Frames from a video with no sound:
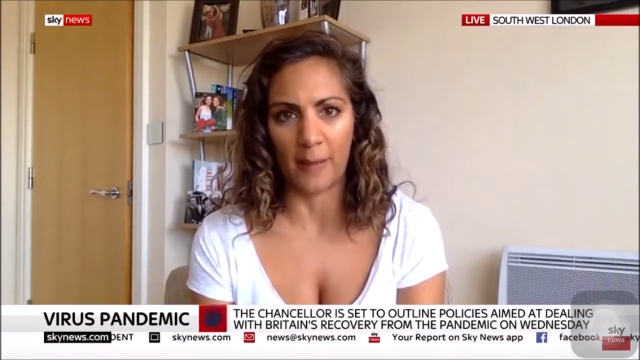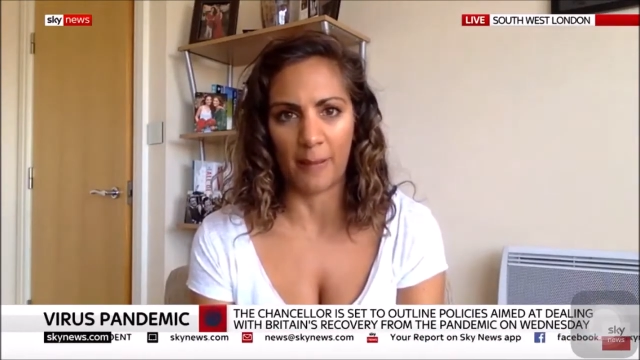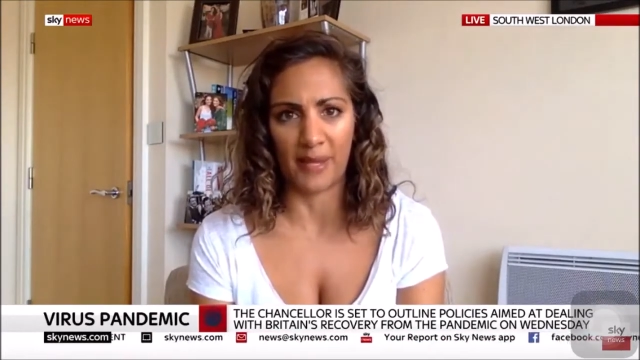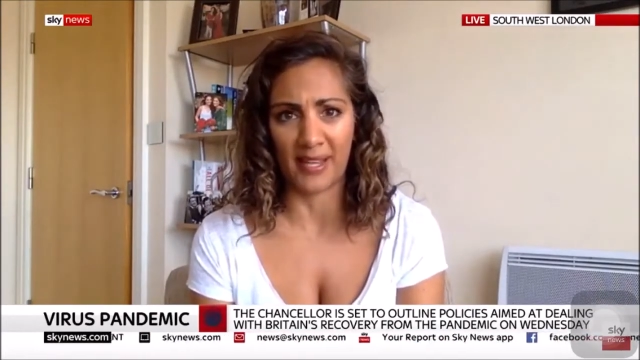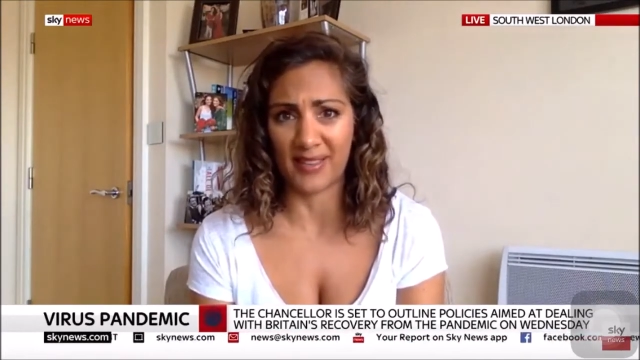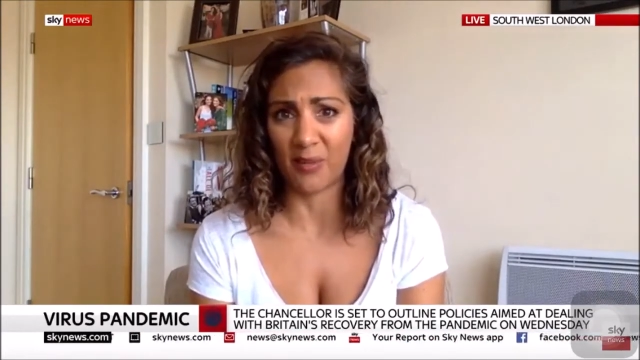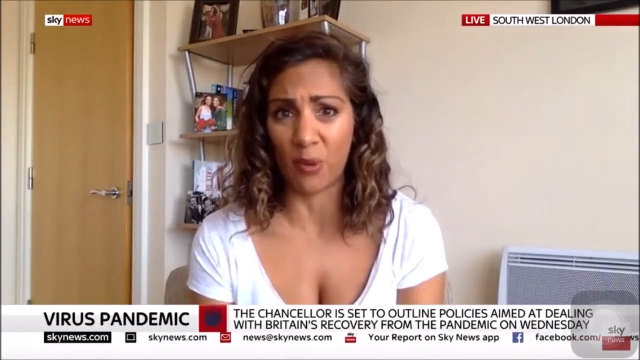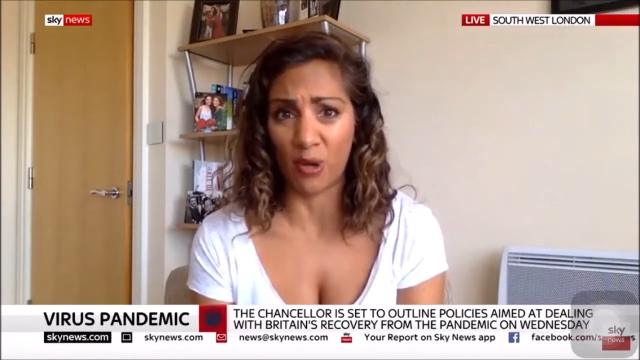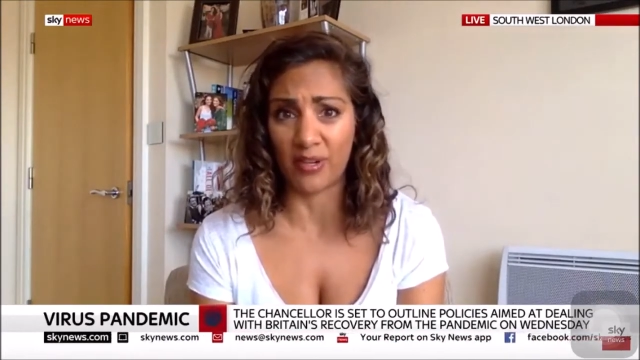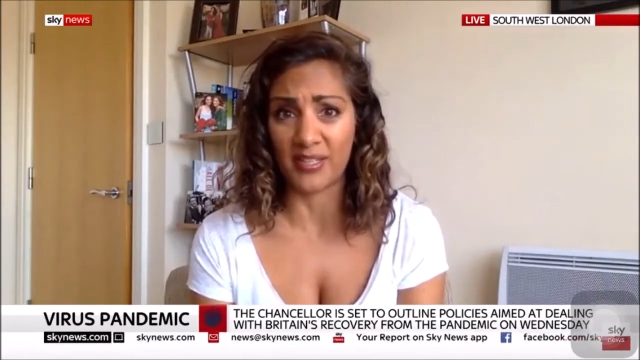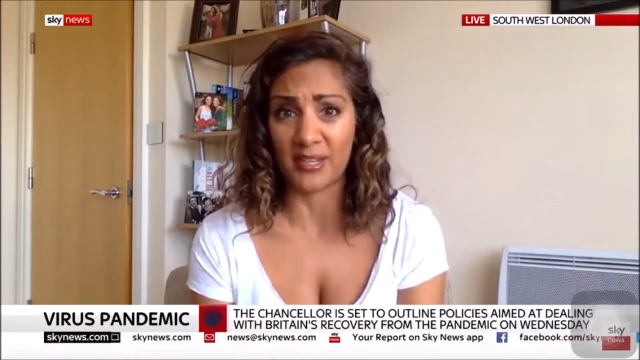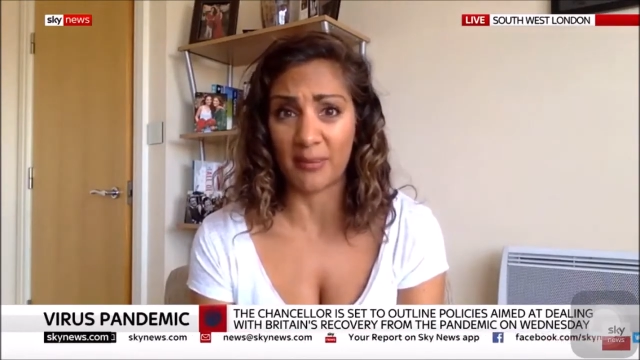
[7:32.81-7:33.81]
because they're
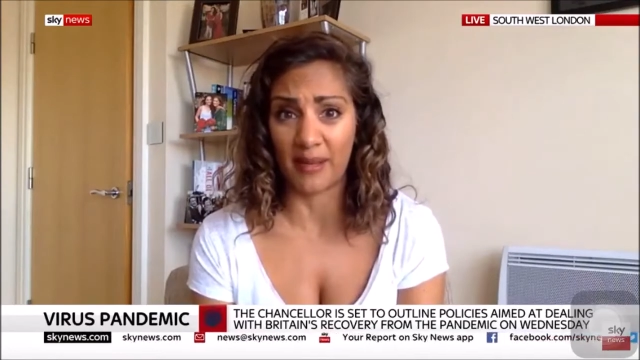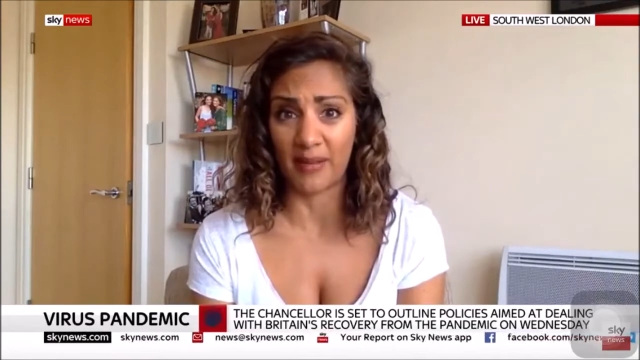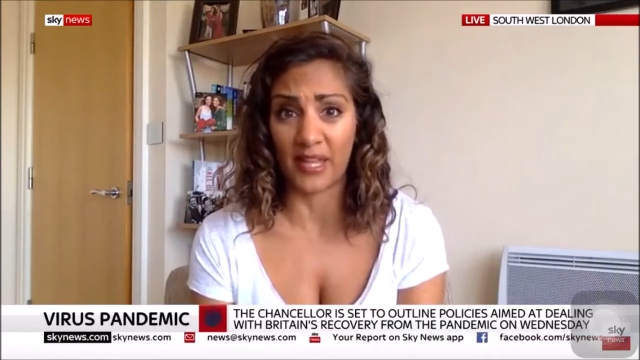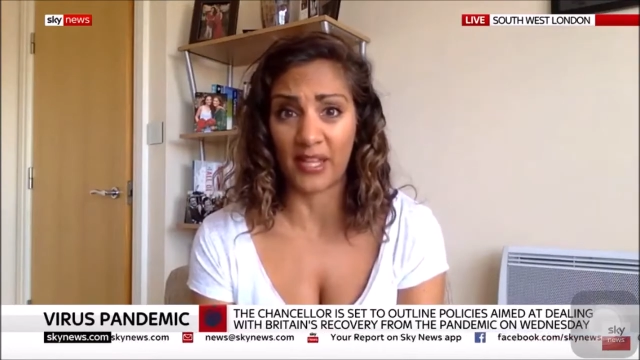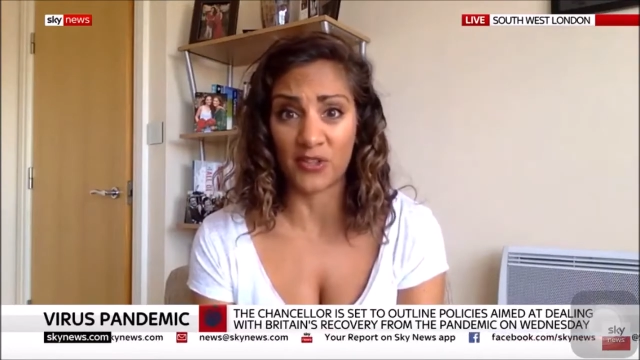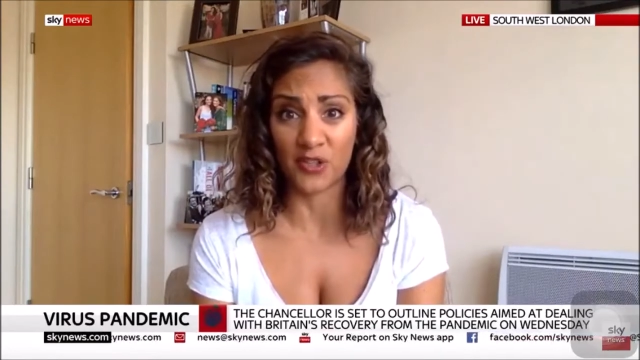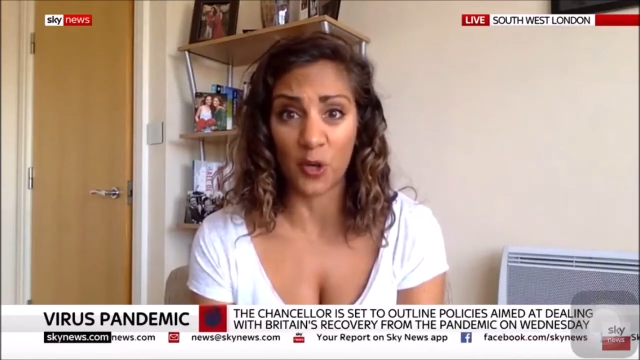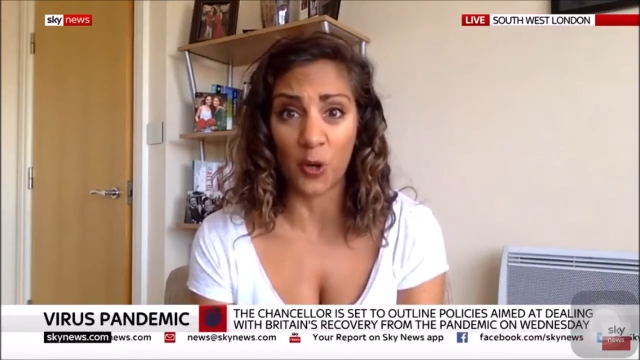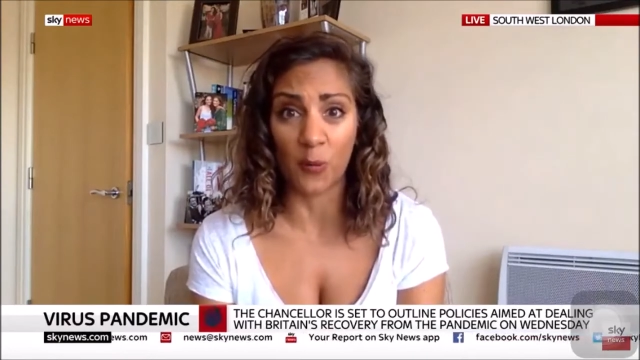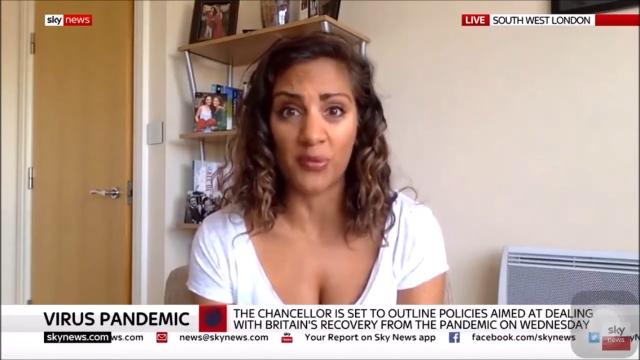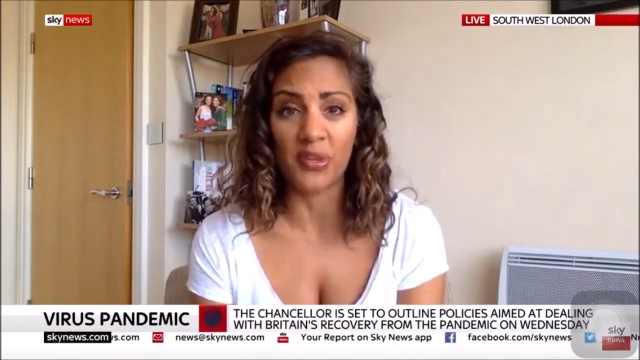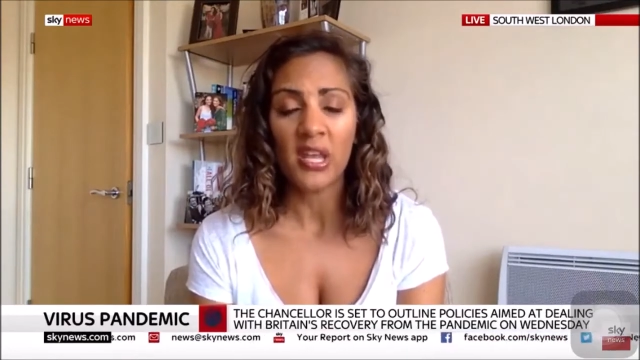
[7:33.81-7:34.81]
worried about their
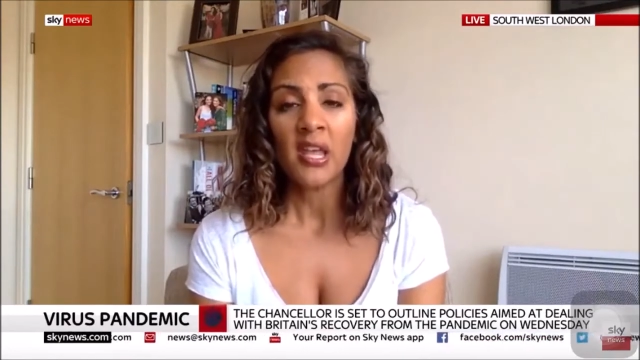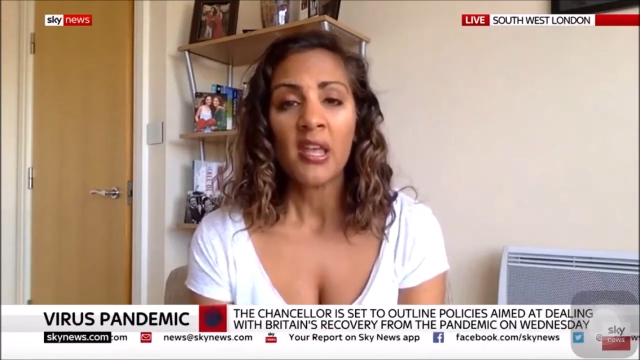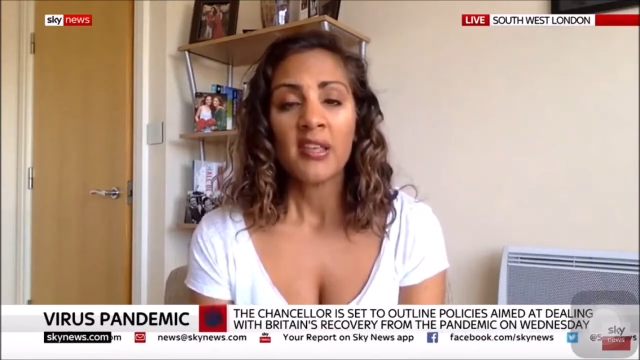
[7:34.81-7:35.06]
jobs.